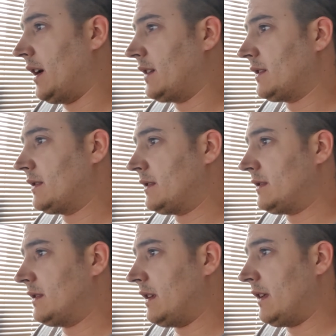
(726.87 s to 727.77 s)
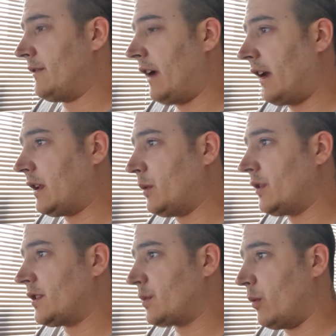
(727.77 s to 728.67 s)
like, for
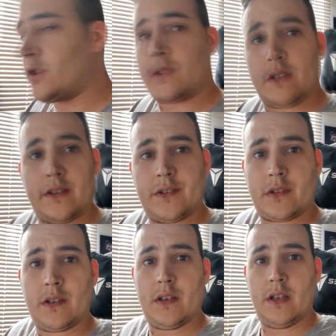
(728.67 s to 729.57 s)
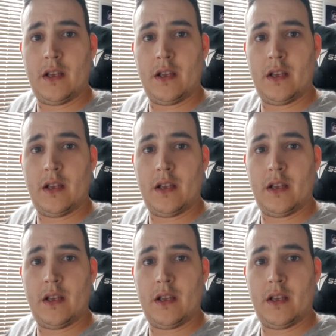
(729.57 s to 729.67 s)
anyone that's watched these,